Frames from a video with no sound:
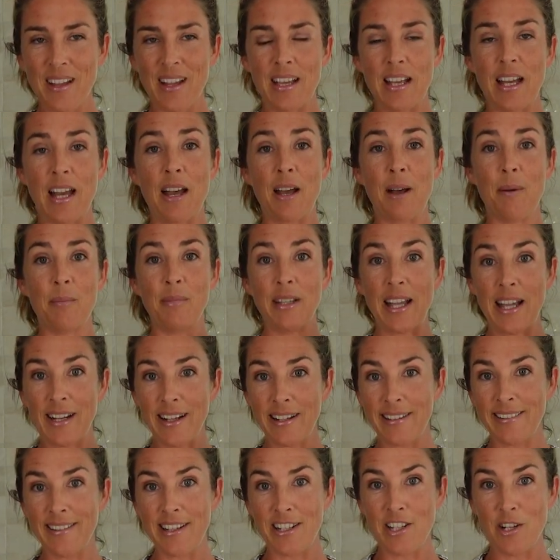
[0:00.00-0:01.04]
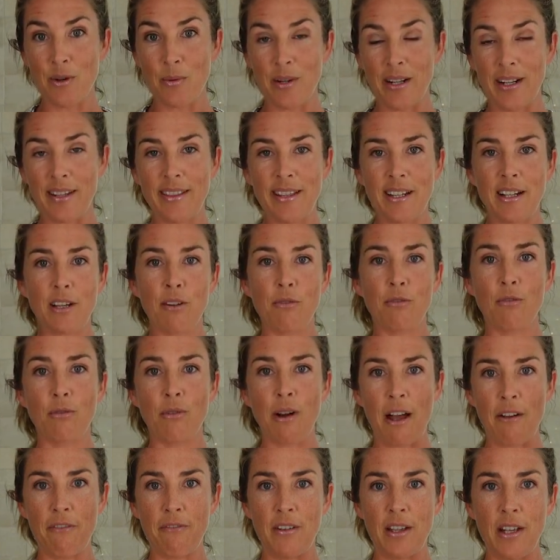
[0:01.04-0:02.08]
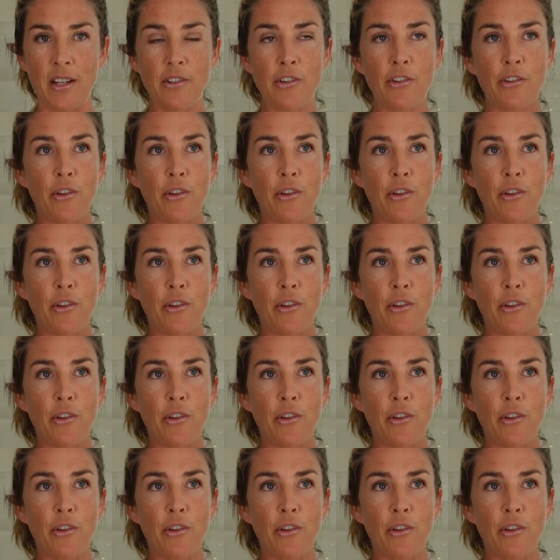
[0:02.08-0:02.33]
Like I said, you want to think of roughage.